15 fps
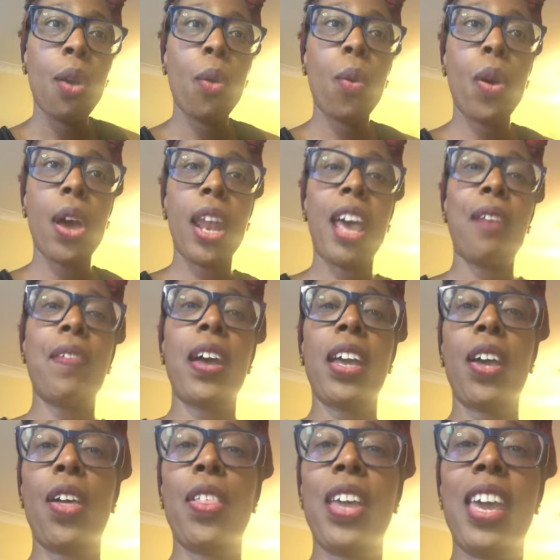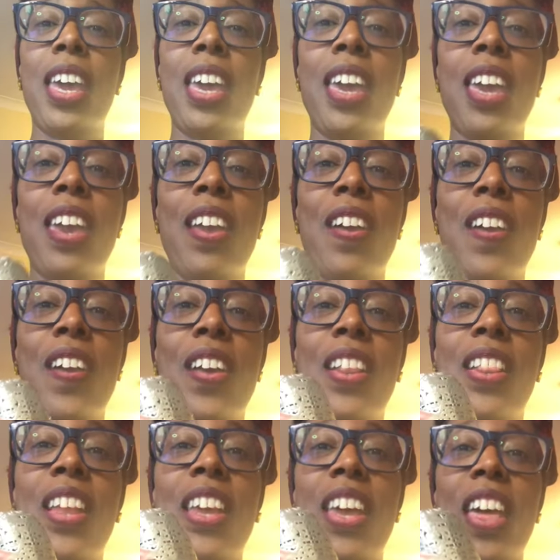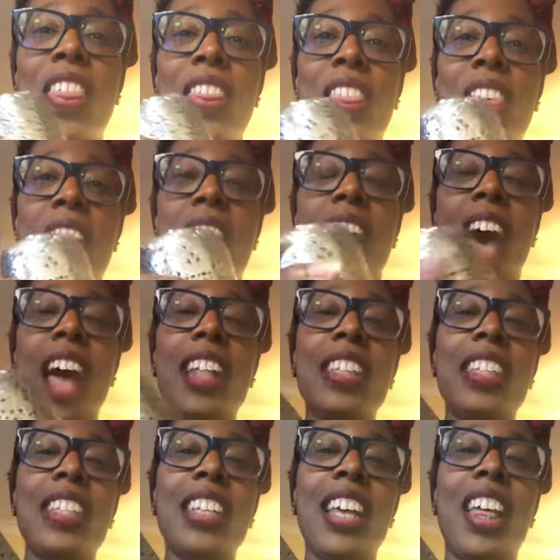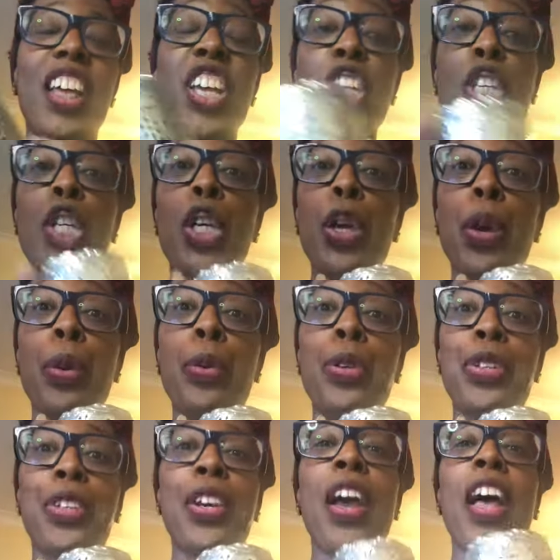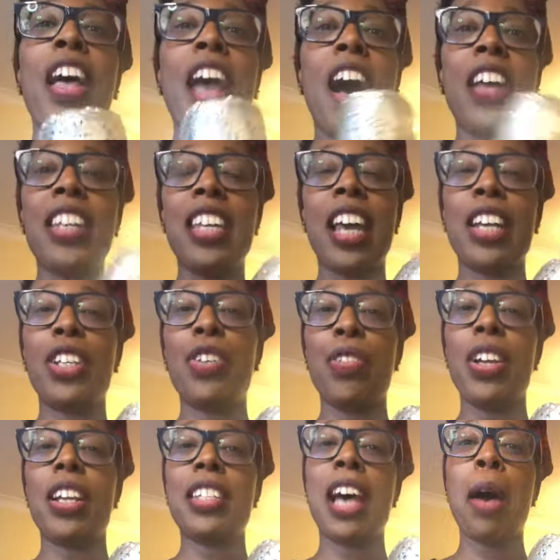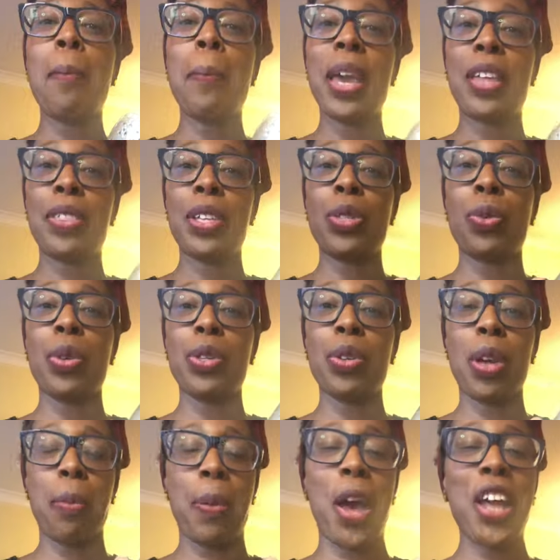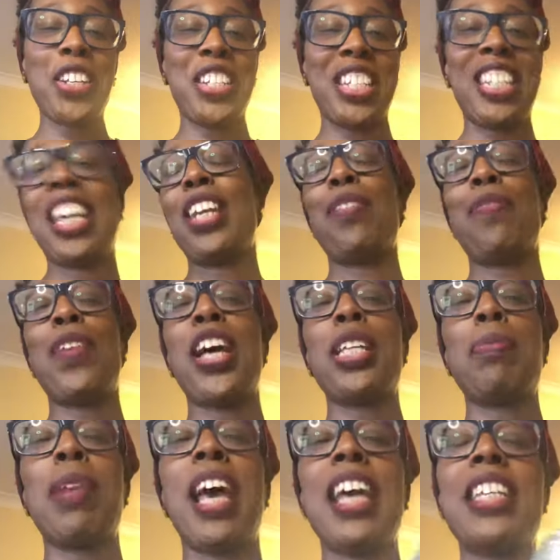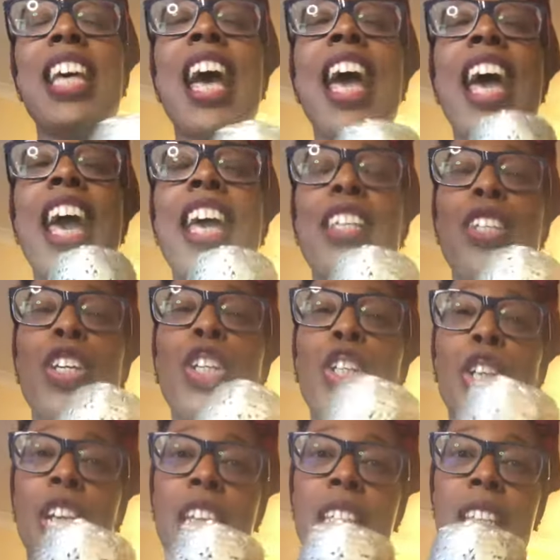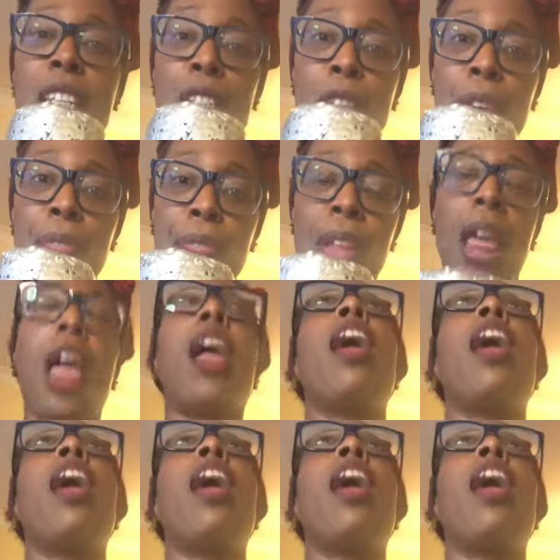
What have I got here? Look at that. It's huge. I didn't actually realise how big this was when I purchased it in the first place. It's a sugar sifter.